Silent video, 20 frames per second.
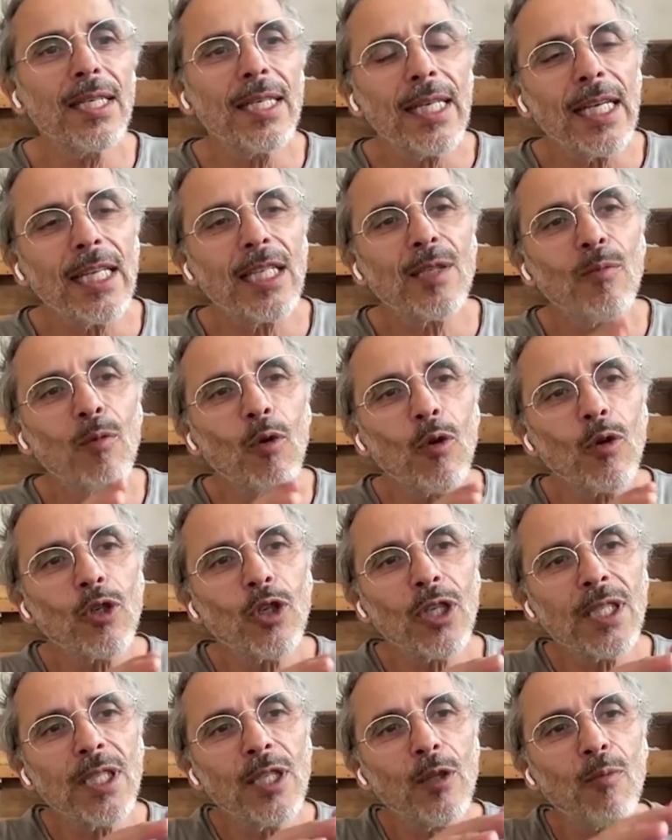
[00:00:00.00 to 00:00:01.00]
It's more
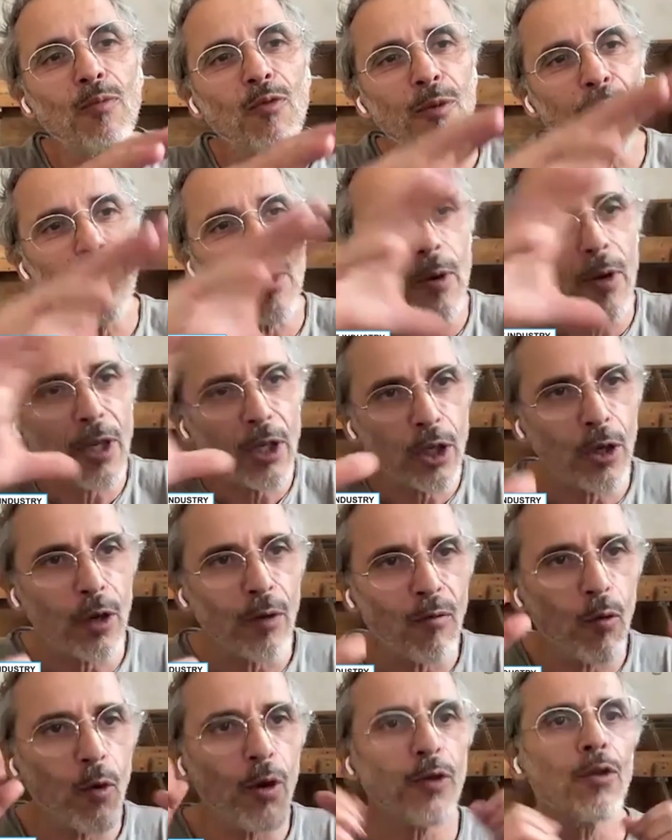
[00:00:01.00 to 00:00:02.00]
just in the preparation
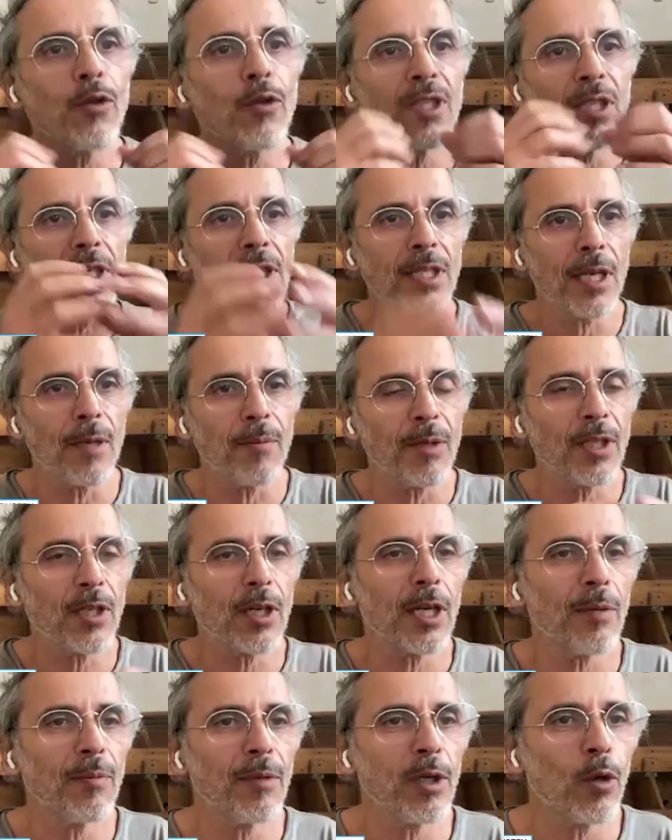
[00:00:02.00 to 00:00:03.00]
of where the system is
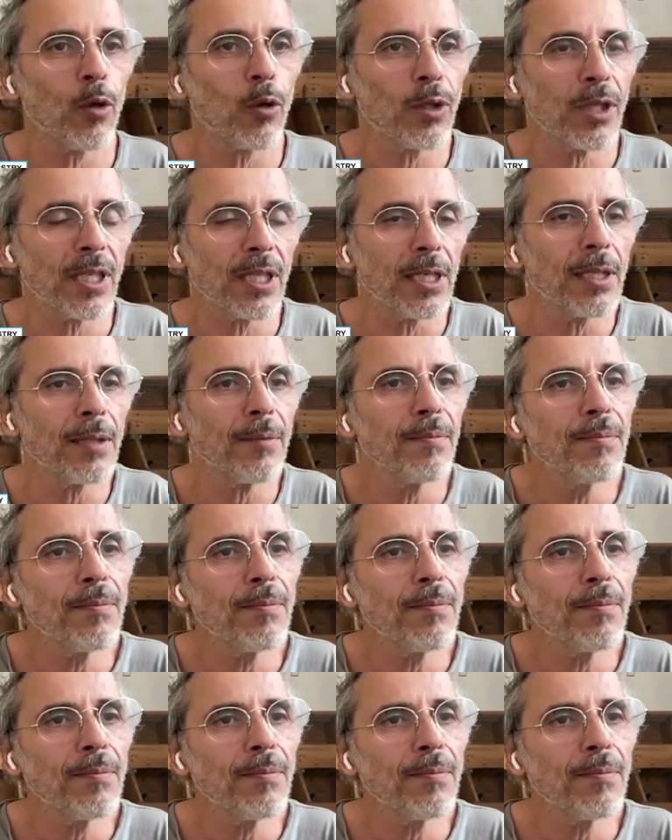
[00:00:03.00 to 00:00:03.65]
gonna be hosted.